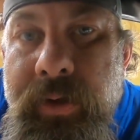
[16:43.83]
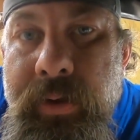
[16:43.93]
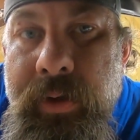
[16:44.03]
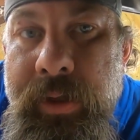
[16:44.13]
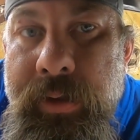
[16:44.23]

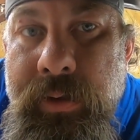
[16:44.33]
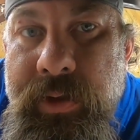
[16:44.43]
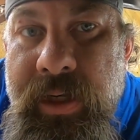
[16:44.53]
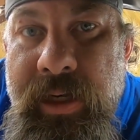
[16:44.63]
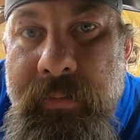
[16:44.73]
here is
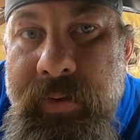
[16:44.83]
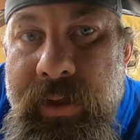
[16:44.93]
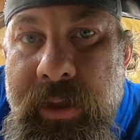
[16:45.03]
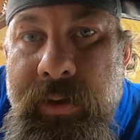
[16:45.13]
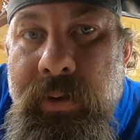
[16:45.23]
a
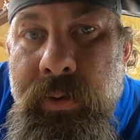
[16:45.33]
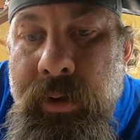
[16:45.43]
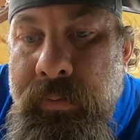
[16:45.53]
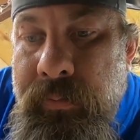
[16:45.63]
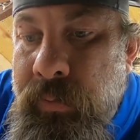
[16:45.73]
VTEC
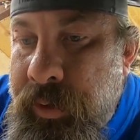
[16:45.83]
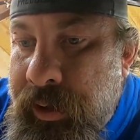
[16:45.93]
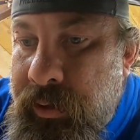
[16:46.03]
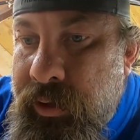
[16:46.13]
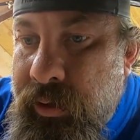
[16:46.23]
solenoid,
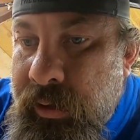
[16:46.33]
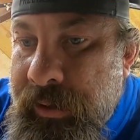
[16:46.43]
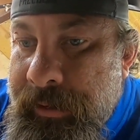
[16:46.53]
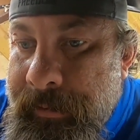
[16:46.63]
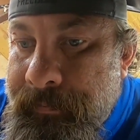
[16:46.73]
which
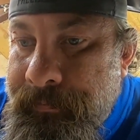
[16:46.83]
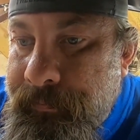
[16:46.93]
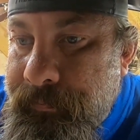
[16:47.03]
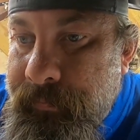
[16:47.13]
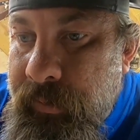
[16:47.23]
from
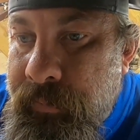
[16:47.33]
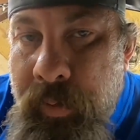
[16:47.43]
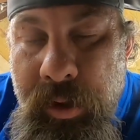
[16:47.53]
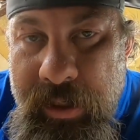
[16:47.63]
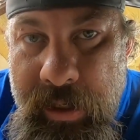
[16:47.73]

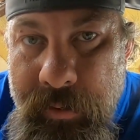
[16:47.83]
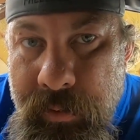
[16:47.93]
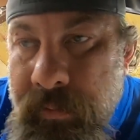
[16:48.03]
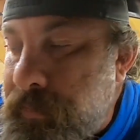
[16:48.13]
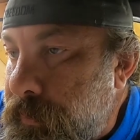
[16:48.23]
what I gather,